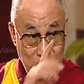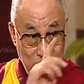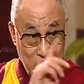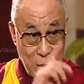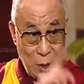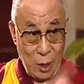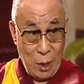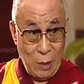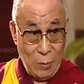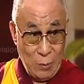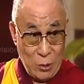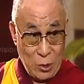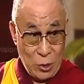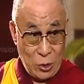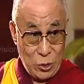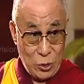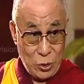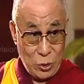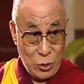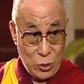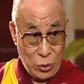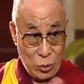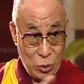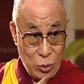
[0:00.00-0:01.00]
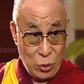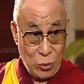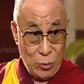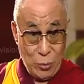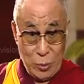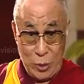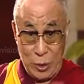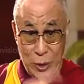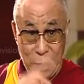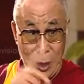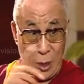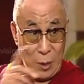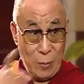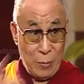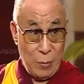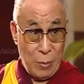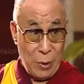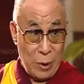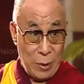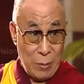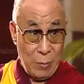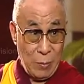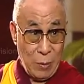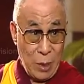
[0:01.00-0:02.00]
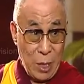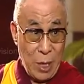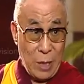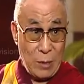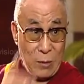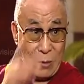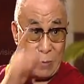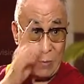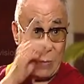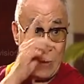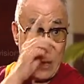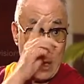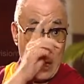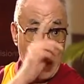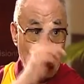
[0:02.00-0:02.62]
Dalai Lama institution automatically become head of